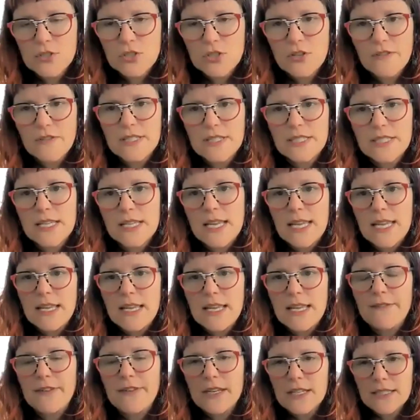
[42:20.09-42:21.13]
So
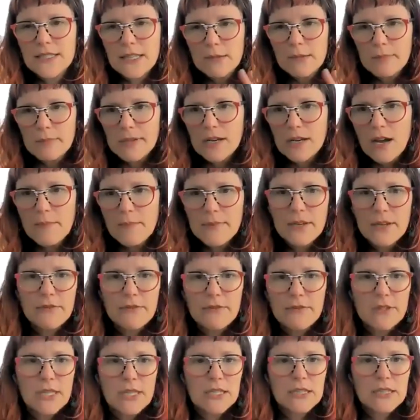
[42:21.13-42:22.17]
if it isn't becoming
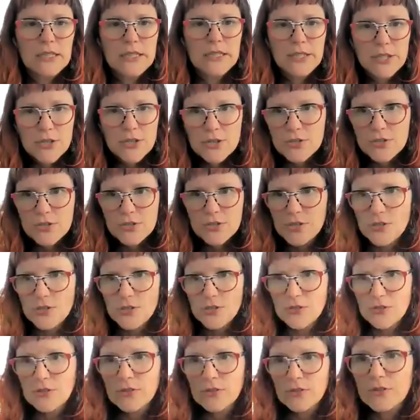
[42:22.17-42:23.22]
really clear to
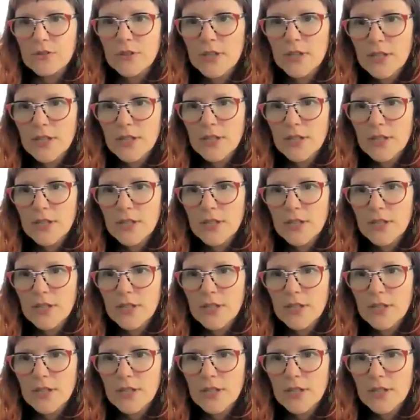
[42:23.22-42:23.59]
you,